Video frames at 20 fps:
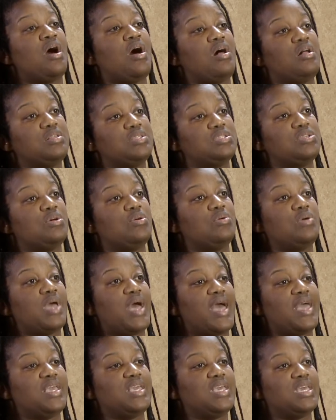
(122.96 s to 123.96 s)
Also,
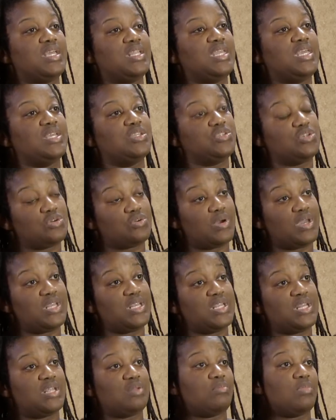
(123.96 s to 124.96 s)
I can
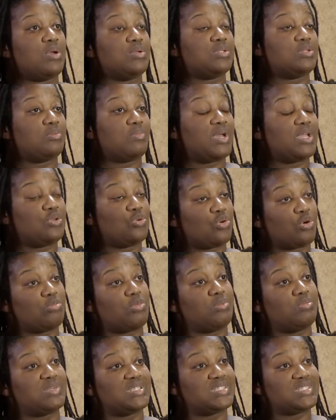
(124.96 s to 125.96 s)
integrate it into my
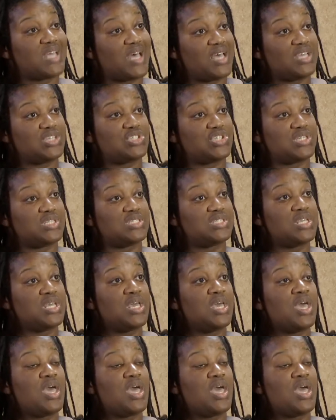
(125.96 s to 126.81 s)
normal massages